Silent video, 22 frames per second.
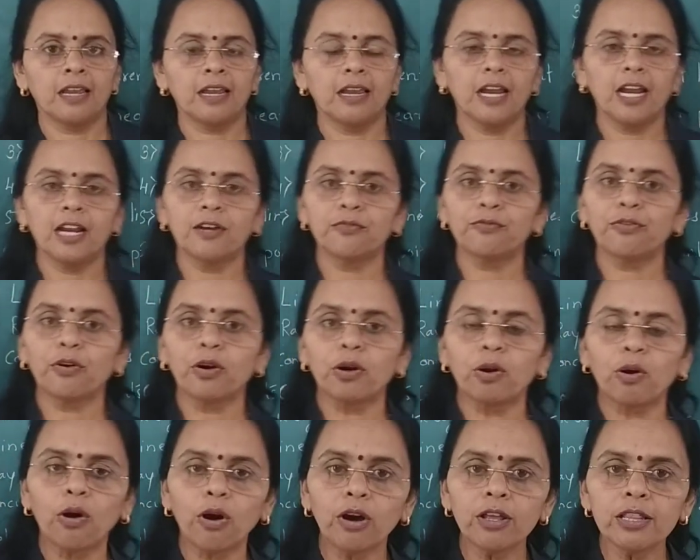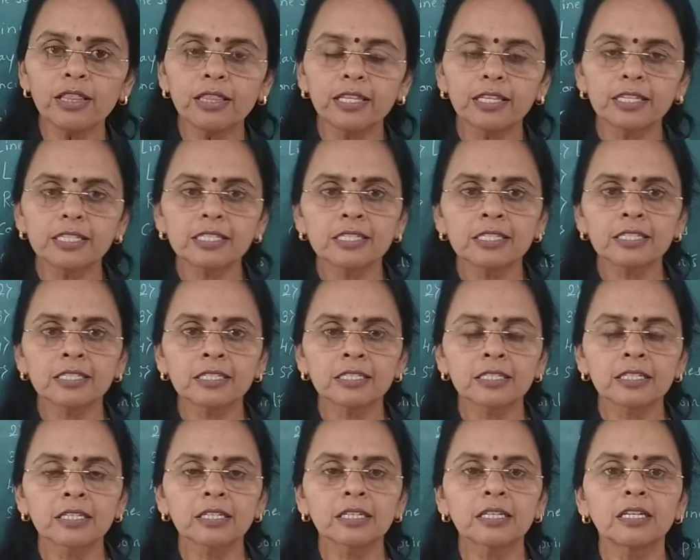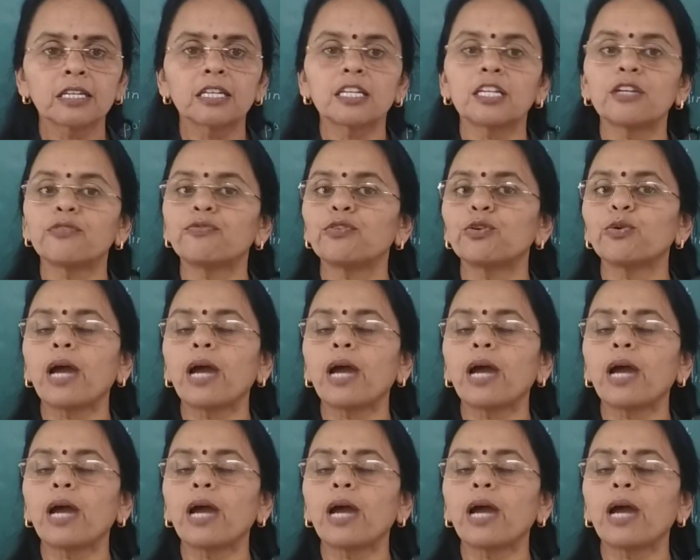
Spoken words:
And for all this, if you